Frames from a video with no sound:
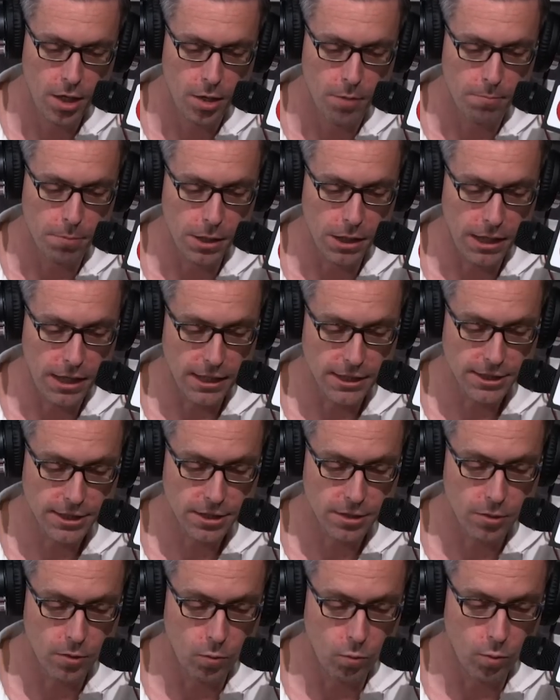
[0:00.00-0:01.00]
plus
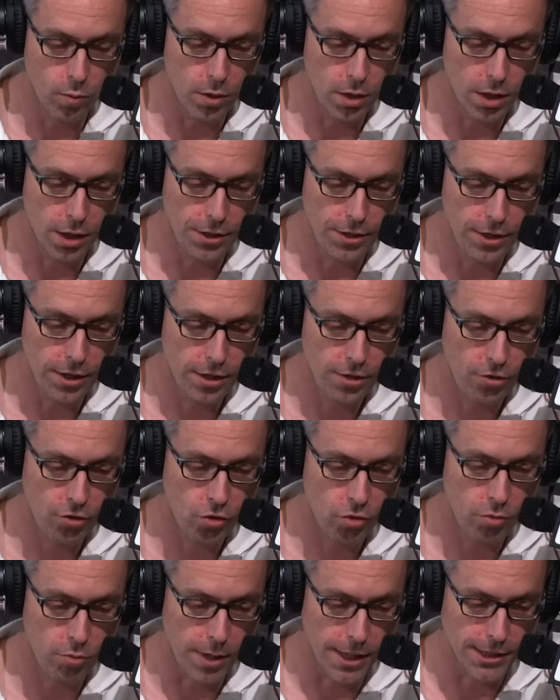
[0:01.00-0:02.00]

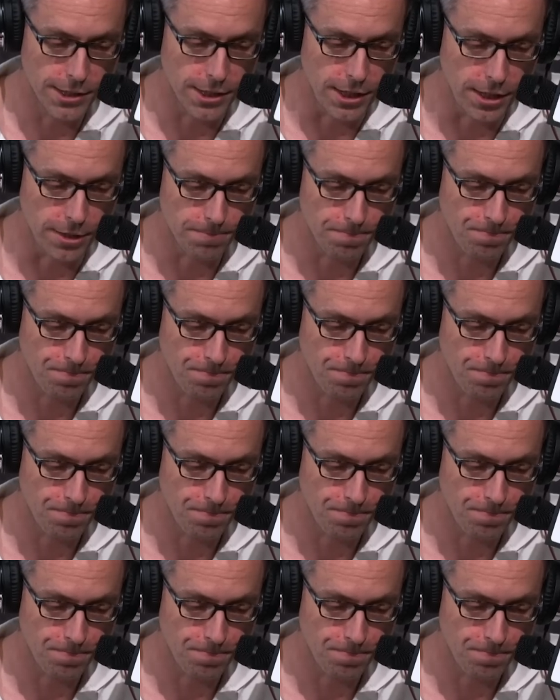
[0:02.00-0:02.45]
120.